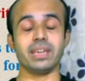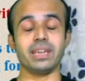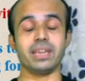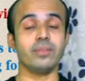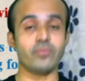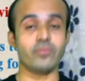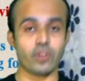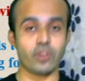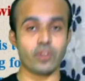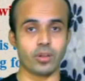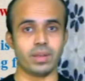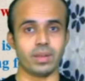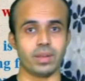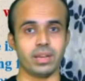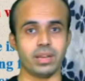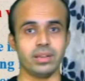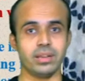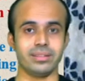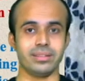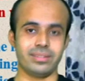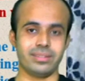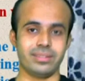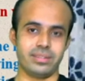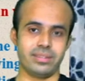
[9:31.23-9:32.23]
informal
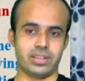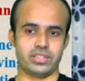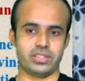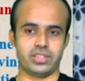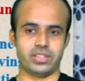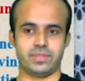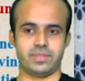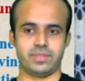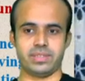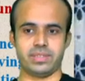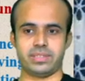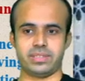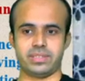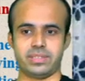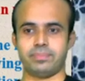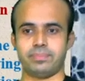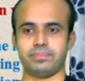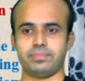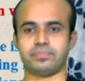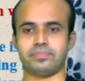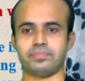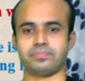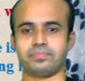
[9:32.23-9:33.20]
leadership system.